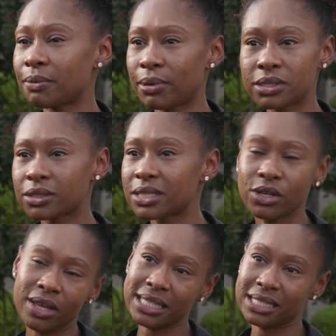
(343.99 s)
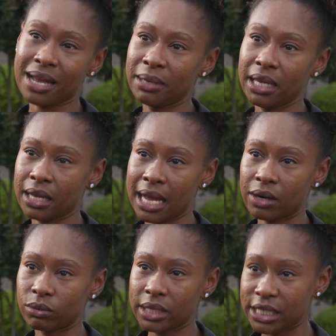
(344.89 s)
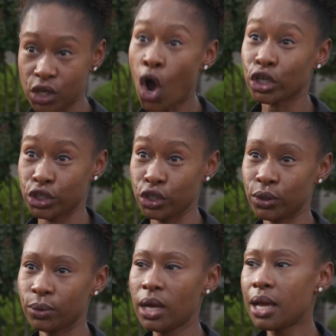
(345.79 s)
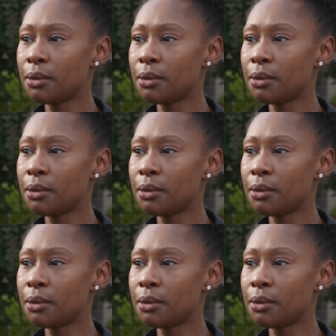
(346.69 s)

a person gonna say, no, that's not me. I don't need to talk to you.